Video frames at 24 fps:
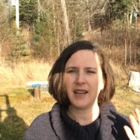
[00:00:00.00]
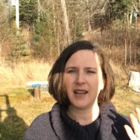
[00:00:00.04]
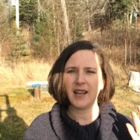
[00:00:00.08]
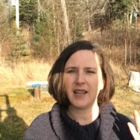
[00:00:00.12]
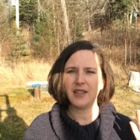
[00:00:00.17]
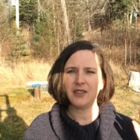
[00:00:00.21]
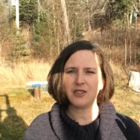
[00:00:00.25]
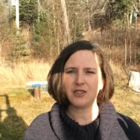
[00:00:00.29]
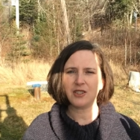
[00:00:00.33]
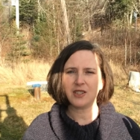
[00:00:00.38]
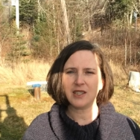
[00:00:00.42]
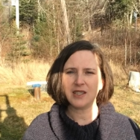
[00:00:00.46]

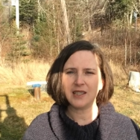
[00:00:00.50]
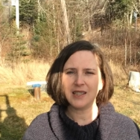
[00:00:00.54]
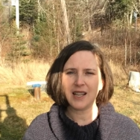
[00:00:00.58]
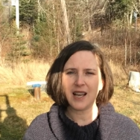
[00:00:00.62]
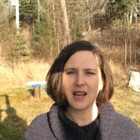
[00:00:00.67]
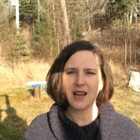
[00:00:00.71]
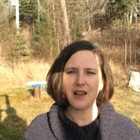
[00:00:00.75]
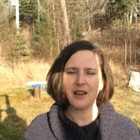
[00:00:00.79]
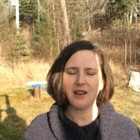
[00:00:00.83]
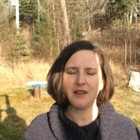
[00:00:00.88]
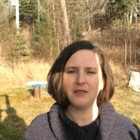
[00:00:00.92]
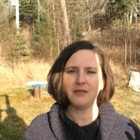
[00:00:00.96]
and it's
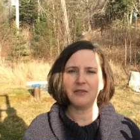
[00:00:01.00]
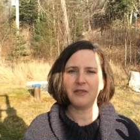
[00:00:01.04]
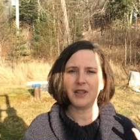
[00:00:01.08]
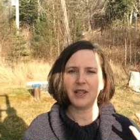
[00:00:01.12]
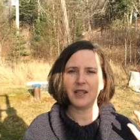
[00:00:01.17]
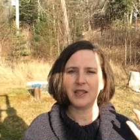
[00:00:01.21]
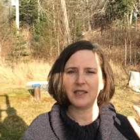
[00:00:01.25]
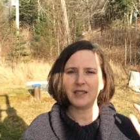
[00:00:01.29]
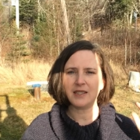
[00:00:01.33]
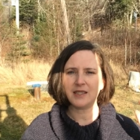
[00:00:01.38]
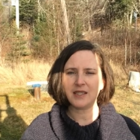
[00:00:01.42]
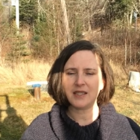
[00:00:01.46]
love
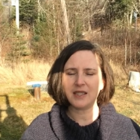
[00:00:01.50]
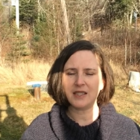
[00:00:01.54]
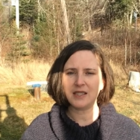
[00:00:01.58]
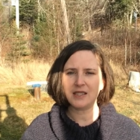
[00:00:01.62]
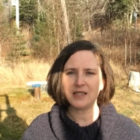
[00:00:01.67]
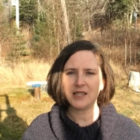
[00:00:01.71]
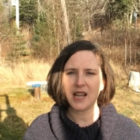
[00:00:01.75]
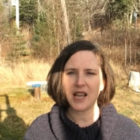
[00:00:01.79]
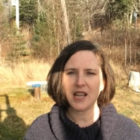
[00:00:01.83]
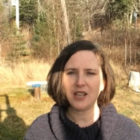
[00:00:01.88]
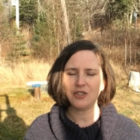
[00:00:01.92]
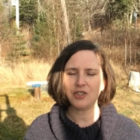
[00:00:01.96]
and it's the
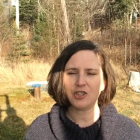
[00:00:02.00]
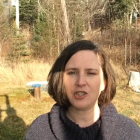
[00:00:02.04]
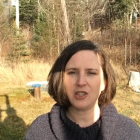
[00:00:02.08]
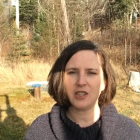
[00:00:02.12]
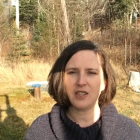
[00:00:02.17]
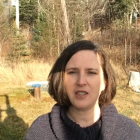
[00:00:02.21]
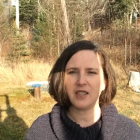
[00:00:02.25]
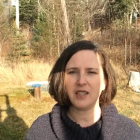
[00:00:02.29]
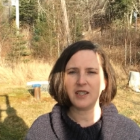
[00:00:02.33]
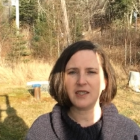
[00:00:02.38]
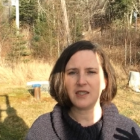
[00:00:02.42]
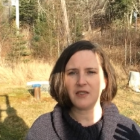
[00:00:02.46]

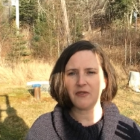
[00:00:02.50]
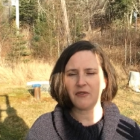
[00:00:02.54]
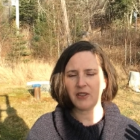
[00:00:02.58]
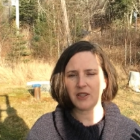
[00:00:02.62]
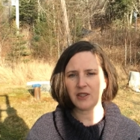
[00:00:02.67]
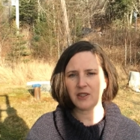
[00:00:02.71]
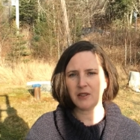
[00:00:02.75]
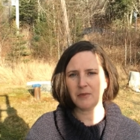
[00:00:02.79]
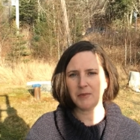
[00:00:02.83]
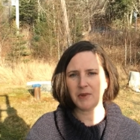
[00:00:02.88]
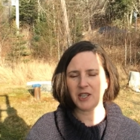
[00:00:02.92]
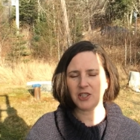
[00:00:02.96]
intention it's a
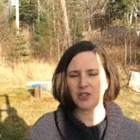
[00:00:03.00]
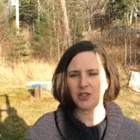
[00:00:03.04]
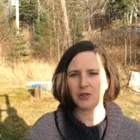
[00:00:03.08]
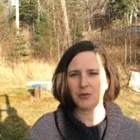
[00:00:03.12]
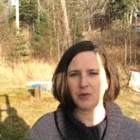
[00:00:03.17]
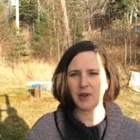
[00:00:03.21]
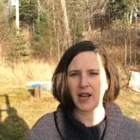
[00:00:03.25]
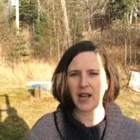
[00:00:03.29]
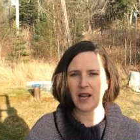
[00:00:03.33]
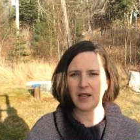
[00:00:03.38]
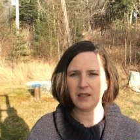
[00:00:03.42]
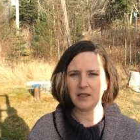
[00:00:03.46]
fifth dimension
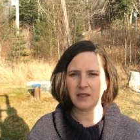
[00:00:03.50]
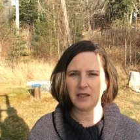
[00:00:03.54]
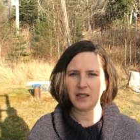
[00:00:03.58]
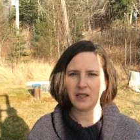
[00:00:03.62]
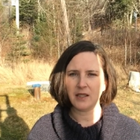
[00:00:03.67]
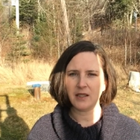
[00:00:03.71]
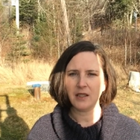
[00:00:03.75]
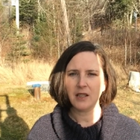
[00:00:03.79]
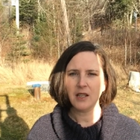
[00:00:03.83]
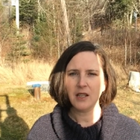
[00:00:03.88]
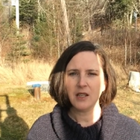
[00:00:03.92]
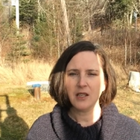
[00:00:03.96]

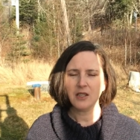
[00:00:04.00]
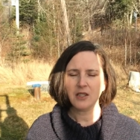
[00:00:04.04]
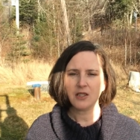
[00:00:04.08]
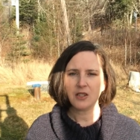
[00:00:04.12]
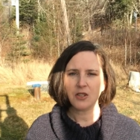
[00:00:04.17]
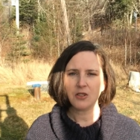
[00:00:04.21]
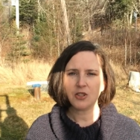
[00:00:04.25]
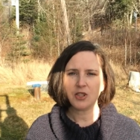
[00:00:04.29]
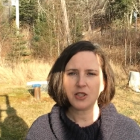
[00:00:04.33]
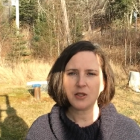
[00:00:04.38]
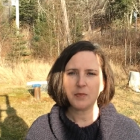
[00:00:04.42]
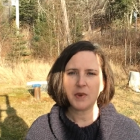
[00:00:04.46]
reality
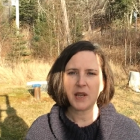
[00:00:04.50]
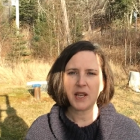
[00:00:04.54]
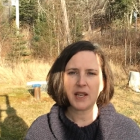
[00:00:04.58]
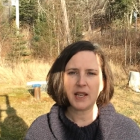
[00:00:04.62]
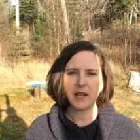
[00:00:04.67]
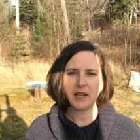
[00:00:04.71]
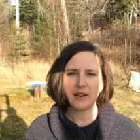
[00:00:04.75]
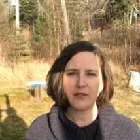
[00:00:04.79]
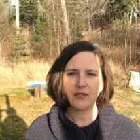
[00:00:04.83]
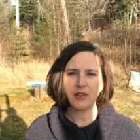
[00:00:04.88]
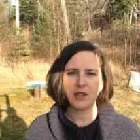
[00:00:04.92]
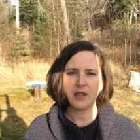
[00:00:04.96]
so just
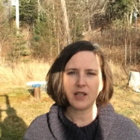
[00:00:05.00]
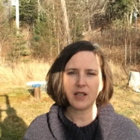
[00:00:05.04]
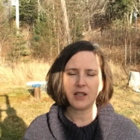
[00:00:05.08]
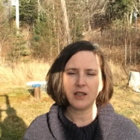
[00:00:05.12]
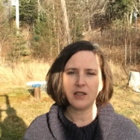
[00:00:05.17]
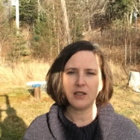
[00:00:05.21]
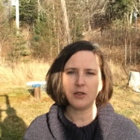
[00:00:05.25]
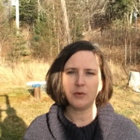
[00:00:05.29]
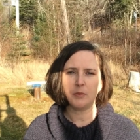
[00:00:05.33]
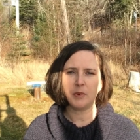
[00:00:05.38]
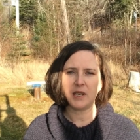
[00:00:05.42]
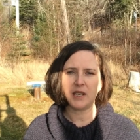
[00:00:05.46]
making everything a
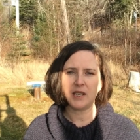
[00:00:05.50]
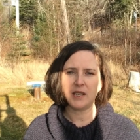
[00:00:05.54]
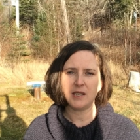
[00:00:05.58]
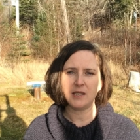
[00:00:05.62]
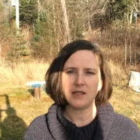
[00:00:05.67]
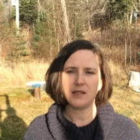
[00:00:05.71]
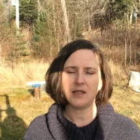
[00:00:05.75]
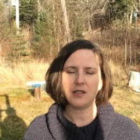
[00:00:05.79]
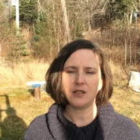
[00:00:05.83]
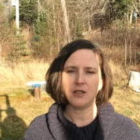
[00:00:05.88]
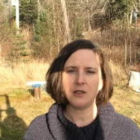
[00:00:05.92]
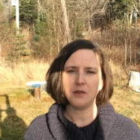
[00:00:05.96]
little bit
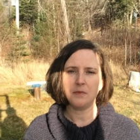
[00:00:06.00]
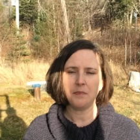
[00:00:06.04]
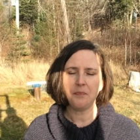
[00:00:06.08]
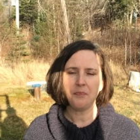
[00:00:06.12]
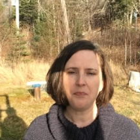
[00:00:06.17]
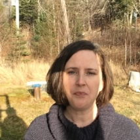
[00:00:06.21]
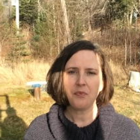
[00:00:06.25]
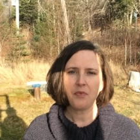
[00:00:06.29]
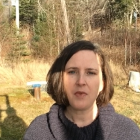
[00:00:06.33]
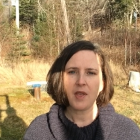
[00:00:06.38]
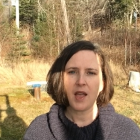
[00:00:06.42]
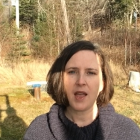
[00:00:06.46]
easier
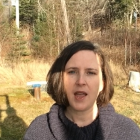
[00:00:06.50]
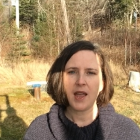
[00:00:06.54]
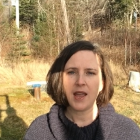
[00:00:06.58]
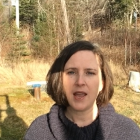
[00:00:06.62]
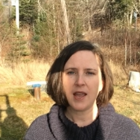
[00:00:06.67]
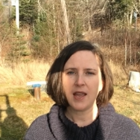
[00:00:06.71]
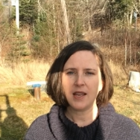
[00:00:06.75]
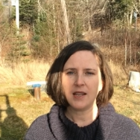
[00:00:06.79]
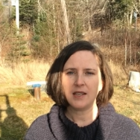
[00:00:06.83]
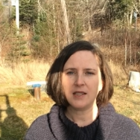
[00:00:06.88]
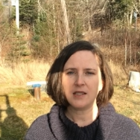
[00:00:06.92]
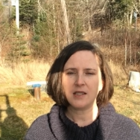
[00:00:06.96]

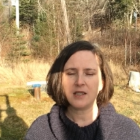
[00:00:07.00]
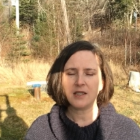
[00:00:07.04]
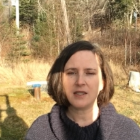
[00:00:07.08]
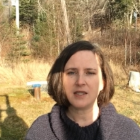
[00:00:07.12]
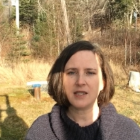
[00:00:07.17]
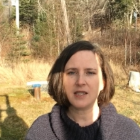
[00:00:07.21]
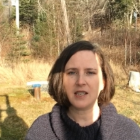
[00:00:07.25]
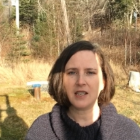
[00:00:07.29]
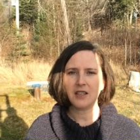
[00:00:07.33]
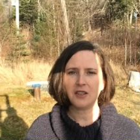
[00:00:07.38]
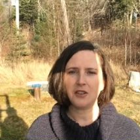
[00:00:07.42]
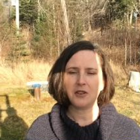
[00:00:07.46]
and i'll
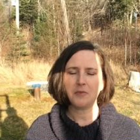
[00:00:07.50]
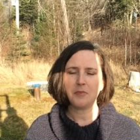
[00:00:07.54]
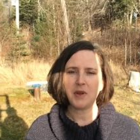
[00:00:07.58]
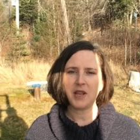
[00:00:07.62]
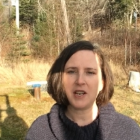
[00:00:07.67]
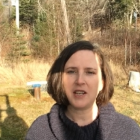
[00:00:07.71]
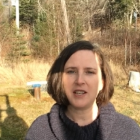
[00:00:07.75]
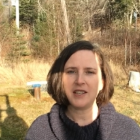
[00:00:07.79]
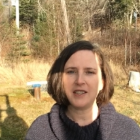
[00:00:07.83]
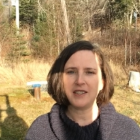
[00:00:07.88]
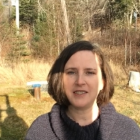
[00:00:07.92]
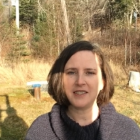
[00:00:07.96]
see you in a
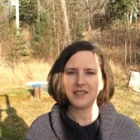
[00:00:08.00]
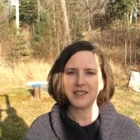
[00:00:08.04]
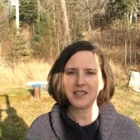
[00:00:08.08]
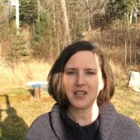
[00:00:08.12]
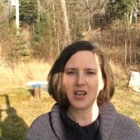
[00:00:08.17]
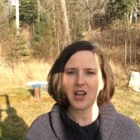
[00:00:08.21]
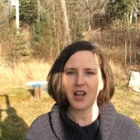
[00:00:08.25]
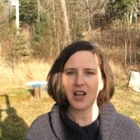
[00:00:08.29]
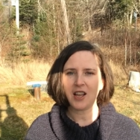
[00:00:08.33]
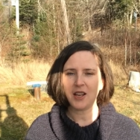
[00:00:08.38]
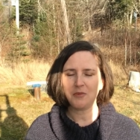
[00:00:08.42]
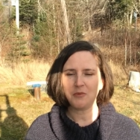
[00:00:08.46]
minute
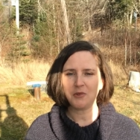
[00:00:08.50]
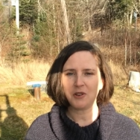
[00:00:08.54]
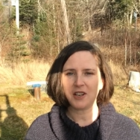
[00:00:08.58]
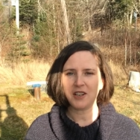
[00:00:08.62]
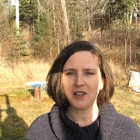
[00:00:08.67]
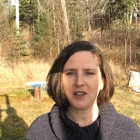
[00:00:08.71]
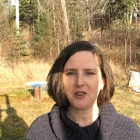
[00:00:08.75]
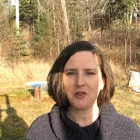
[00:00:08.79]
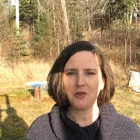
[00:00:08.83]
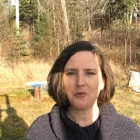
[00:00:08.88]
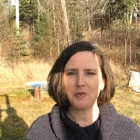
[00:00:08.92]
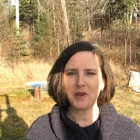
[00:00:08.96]
inside we're going
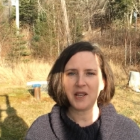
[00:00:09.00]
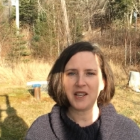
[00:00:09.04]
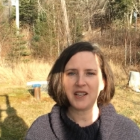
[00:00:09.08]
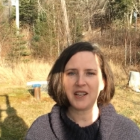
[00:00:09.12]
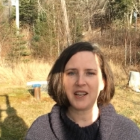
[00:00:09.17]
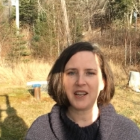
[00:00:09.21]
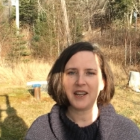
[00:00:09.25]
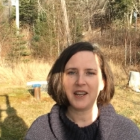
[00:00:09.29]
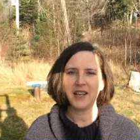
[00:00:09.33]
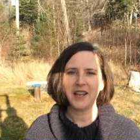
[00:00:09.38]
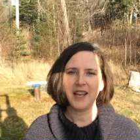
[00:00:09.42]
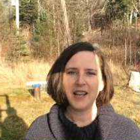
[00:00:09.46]
to go
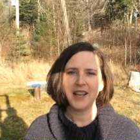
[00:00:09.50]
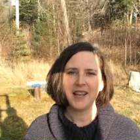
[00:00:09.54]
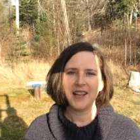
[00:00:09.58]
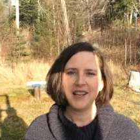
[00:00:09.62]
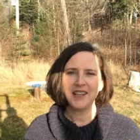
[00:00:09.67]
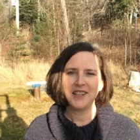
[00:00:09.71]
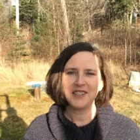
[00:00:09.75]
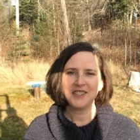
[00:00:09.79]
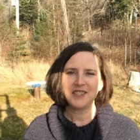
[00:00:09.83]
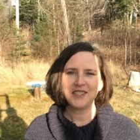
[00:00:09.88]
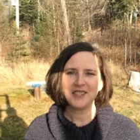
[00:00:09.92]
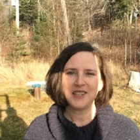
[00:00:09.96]
make
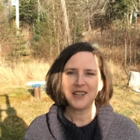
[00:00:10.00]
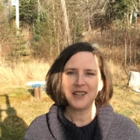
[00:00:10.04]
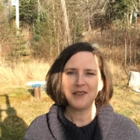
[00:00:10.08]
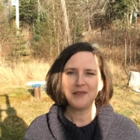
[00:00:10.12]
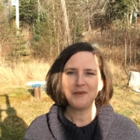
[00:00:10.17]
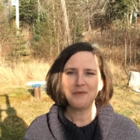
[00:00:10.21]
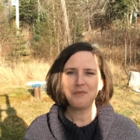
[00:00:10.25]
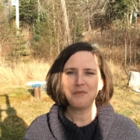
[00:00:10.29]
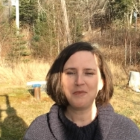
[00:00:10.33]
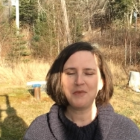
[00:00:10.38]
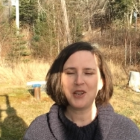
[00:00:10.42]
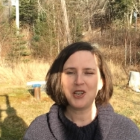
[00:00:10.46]

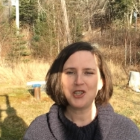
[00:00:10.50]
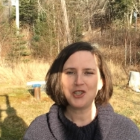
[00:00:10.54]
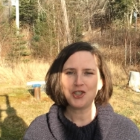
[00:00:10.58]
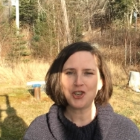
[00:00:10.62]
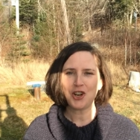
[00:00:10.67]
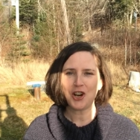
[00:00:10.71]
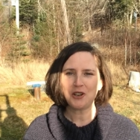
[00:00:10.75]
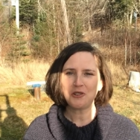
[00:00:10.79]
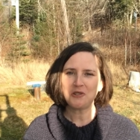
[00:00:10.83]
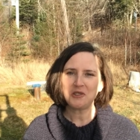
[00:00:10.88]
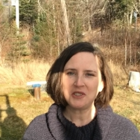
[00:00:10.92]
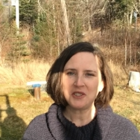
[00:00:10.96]
some
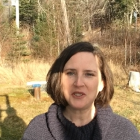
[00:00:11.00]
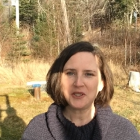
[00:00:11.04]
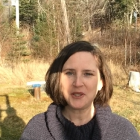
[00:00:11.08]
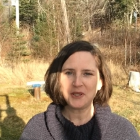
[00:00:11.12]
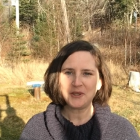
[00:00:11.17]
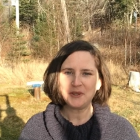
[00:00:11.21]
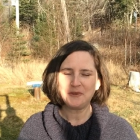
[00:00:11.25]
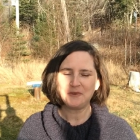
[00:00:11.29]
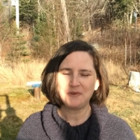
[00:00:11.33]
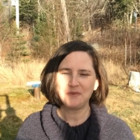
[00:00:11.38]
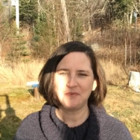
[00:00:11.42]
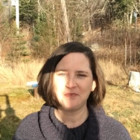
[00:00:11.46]
chakra
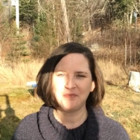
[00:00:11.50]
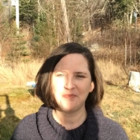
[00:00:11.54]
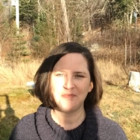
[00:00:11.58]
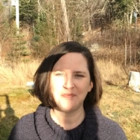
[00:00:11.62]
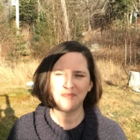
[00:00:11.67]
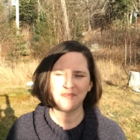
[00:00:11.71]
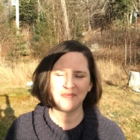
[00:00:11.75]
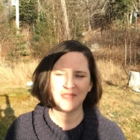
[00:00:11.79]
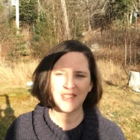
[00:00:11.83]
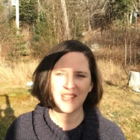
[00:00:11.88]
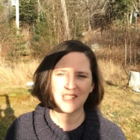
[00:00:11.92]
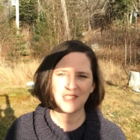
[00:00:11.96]
stew
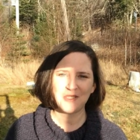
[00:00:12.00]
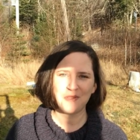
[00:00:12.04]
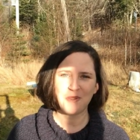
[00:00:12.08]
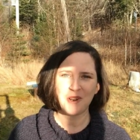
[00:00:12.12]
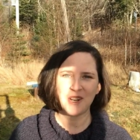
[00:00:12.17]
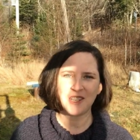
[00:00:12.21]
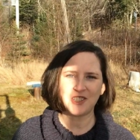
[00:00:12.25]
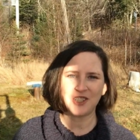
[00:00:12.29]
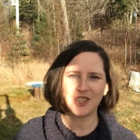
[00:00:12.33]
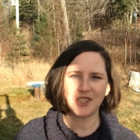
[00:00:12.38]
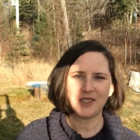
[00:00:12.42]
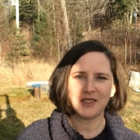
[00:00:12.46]
thanks for
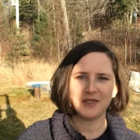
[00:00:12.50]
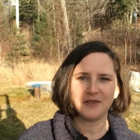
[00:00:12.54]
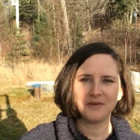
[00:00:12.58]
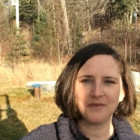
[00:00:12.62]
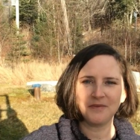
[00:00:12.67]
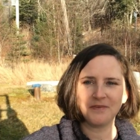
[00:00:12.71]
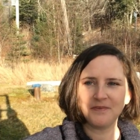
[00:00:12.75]
watching